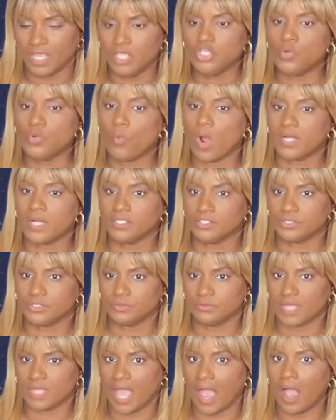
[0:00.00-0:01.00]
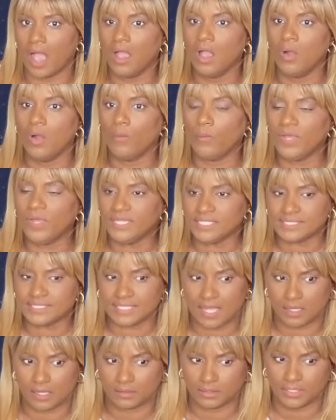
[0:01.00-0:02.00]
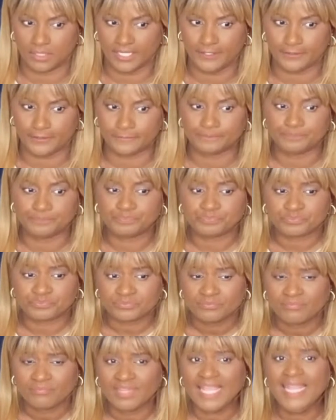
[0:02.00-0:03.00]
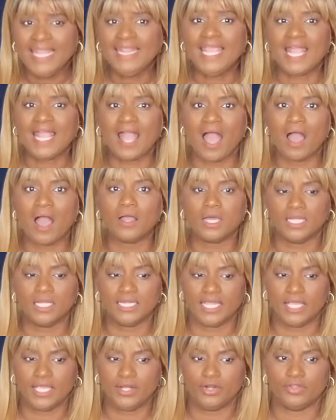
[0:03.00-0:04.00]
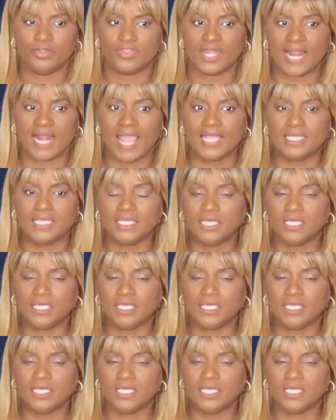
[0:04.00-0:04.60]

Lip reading: And you want to do that with this calculator. And the calculator that I